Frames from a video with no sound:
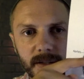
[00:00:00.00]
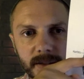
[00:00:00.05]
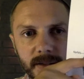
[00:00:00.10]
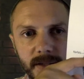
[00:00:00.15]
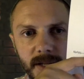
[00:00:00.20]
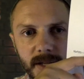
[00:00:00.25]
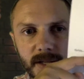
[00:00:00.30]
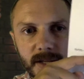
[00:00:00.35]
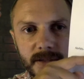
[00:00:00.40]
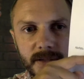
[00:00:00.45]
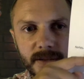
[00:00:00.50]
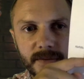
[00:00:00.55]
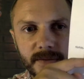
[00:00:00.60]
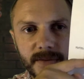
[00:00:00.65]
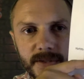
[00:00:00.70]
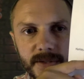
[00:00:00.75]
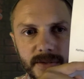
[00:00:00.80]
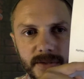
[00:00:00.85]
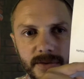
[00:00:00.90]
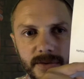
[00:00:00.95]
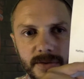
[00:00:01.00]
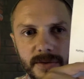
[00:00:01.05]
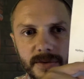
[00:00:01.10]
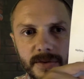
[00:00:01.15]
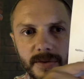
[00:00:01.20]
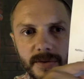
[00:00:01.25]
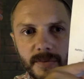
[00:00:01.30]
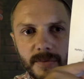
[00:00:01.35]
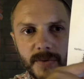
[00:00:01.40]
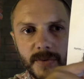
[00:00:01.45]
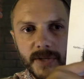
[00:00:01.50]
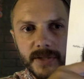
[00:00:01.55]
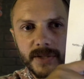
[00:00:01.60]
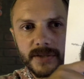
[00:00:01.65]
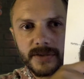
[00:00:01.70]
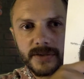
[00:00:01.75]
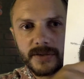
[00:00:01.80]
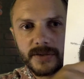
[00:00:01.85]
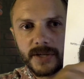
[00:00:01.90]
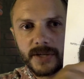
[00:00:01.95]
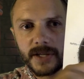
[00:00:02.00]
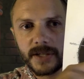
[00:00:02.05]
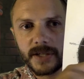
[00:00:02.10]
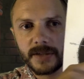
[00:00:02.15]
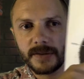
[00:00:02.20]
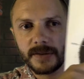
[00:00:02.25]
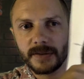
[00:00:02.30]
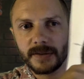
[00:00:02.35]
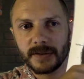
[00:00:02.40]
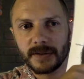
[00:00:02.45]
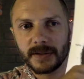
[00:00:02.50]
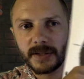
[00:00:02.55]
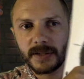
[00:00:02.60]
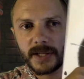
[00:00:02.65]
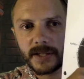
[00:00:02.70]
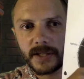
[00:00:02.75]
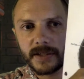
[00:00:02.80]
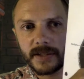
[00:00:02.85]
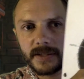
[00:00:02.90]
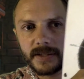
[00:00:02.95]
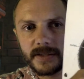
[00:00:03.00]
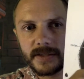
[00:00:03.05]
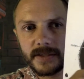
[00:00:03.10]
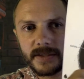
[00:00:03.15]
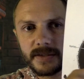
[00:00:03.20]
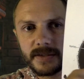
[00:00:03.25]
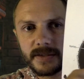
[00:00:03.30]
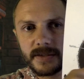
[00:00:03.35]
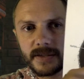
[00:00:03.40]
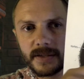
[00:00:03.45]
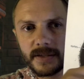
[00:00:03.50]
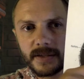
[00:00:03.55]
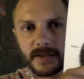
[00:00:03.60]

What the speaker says: Okay, so if it's all on one string, like this is,